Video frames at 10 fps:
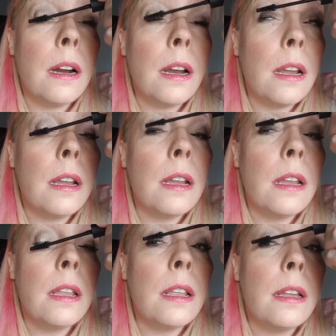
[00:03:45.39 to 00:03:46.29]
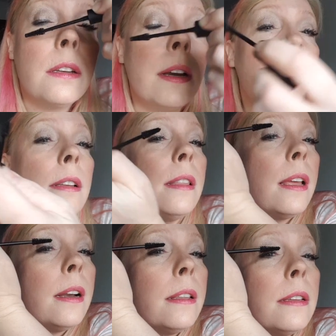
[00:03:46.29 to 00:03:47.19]
right. That's right, I did
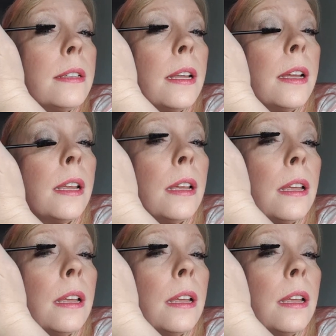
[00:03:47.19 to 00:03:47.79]
that on this eye.